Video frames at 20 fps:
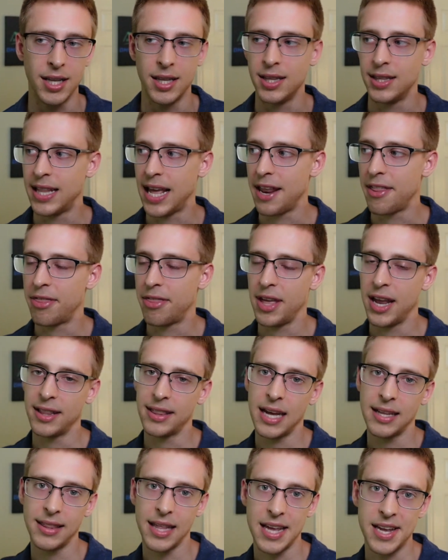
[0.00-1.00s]
They think
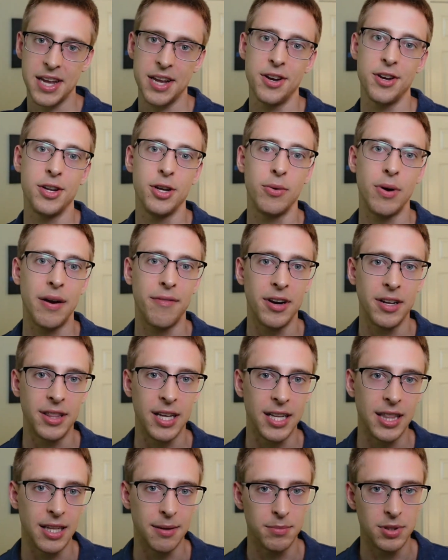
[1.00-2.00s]
that they can do
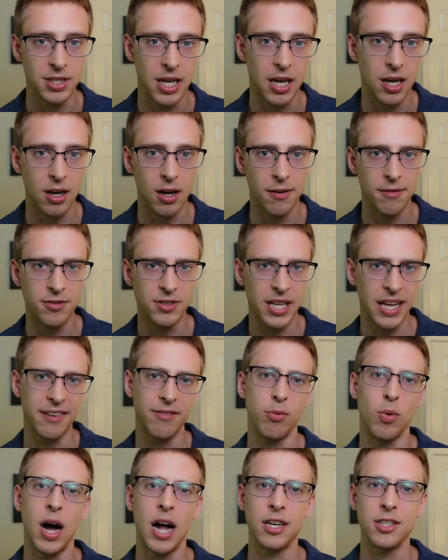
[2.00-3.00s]
everything themselves. They've
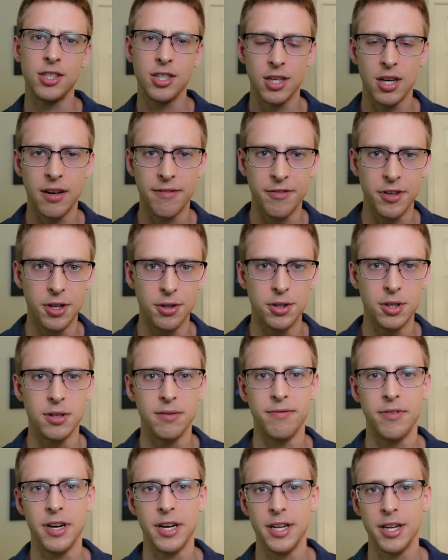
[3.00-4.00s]
watched enough
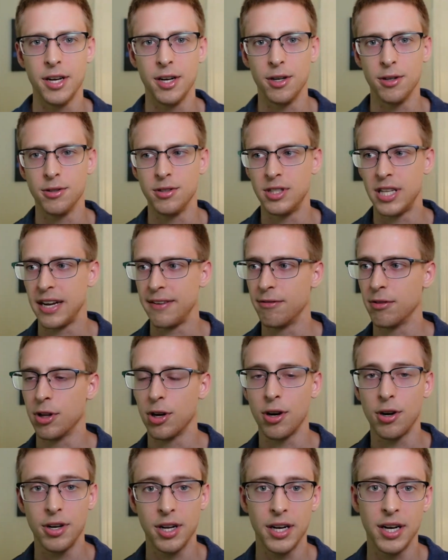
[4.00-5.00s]
YouTube videos. They've
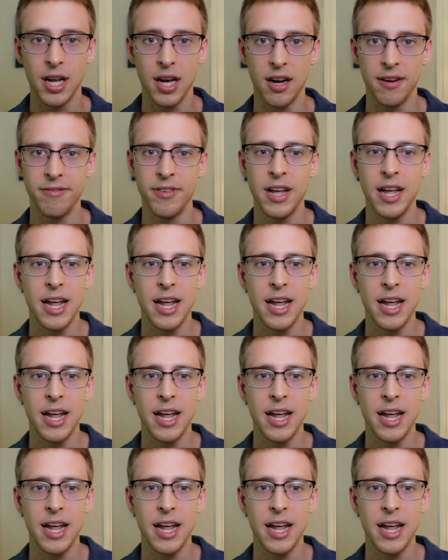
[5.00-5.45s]
learned enough.